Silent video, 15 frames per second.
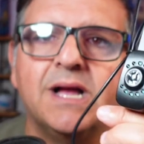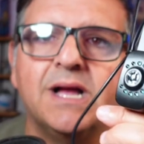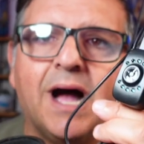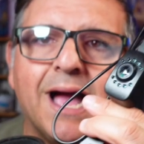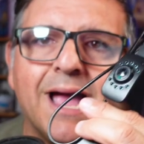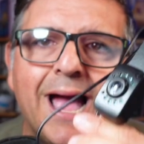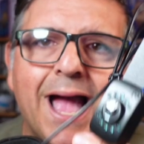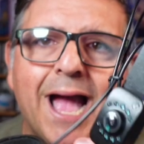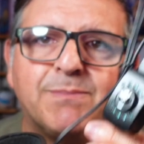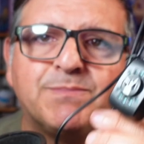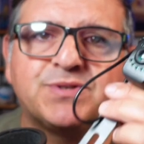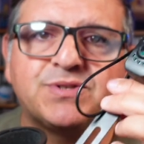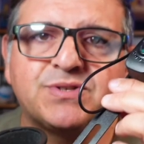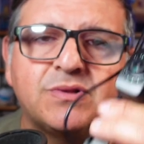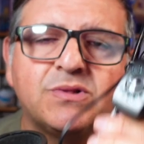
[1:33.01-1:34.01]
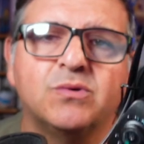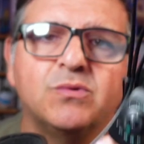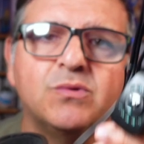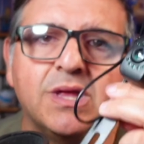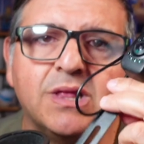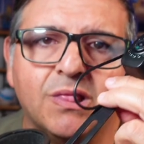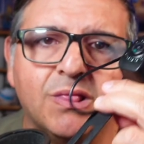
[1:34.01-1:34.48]
I
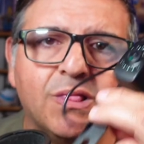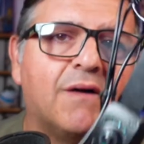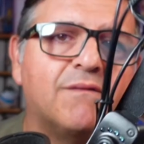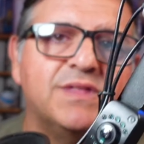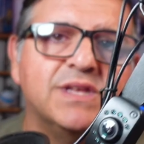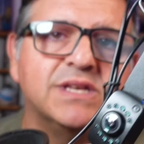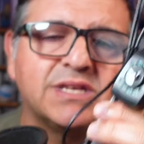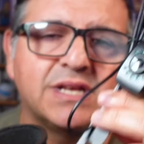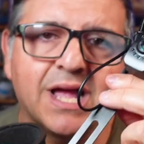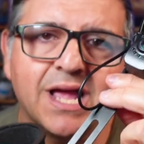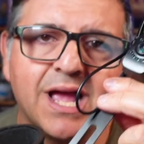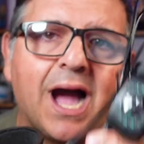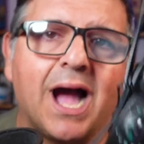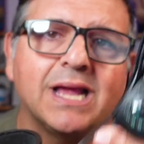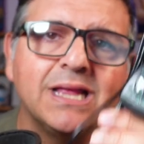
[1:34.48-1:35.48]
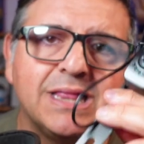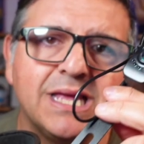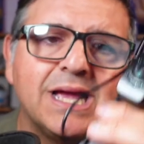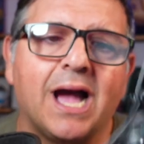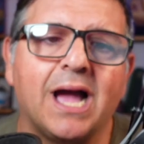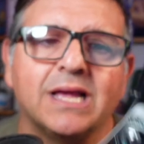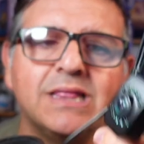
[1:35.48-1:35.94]
absolutely love this and I highly,
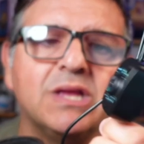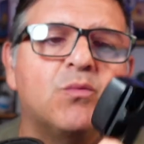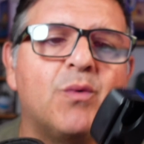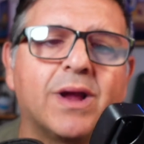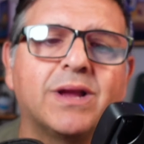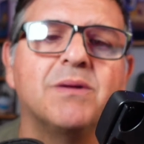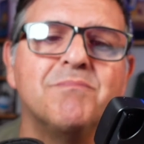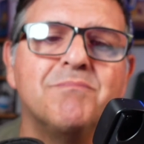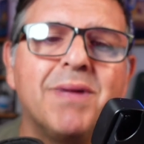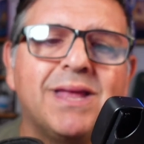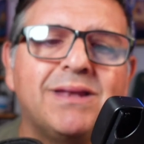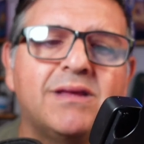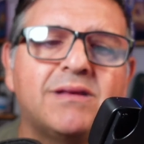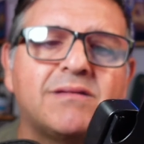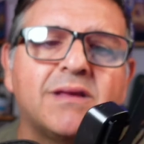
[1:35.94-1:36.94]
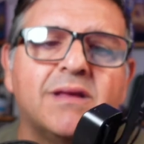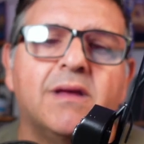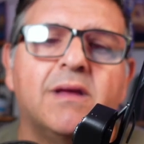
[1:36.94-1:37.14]
highly recommend it.